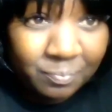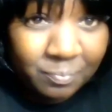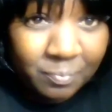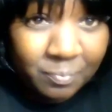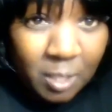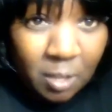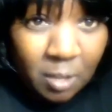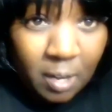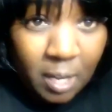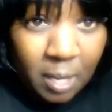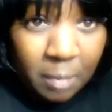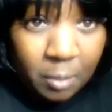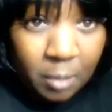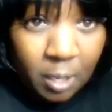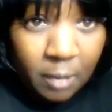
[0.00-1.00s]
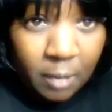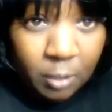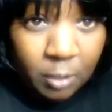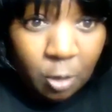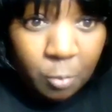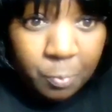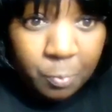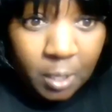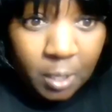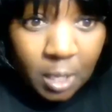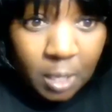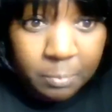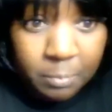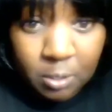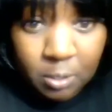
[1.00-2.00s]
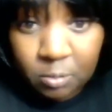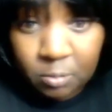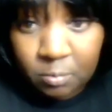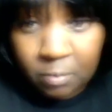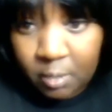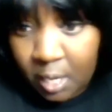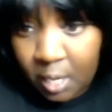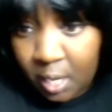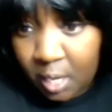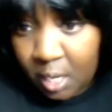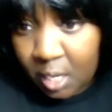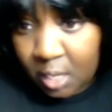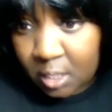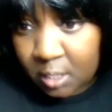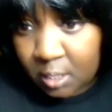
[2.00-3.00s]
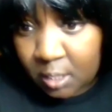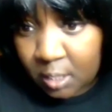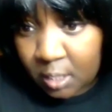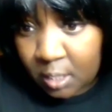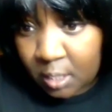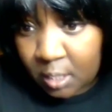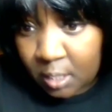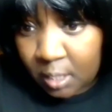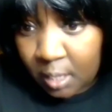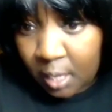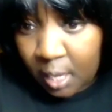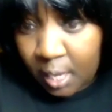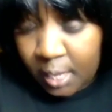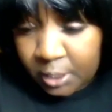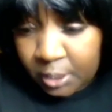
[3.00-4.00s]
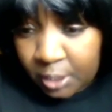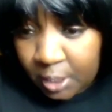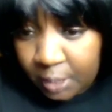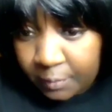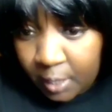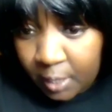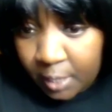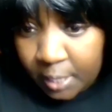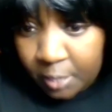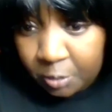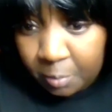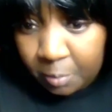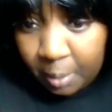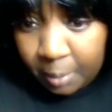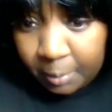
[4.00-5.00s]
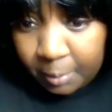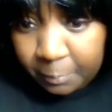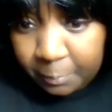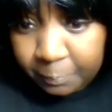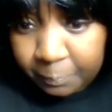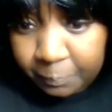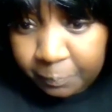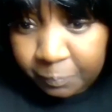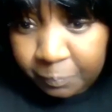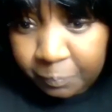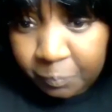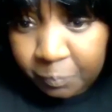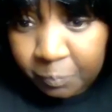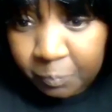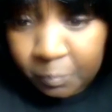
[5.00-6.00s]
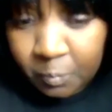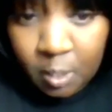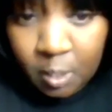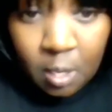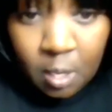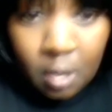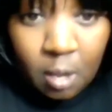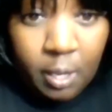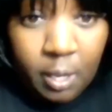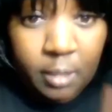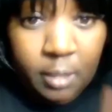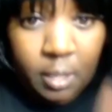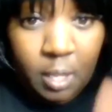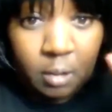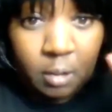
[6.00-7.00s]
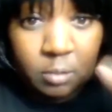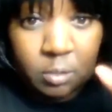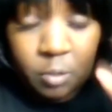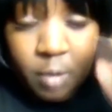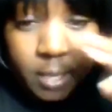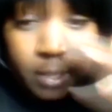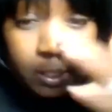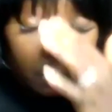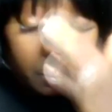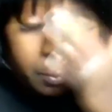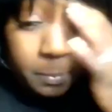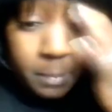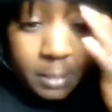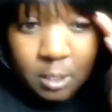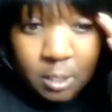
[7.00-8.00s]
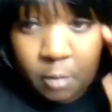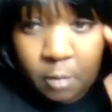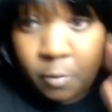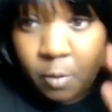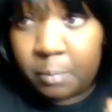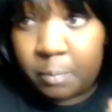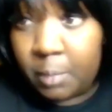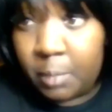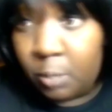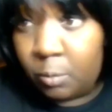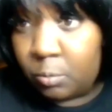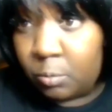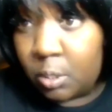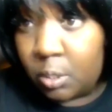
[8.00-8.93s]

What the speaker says: All right, I'm gonna have to open it up to do that. Hey Shiva, how you doing, baby? Okay, let me see if I can. Okay, there. So I put myself on mute.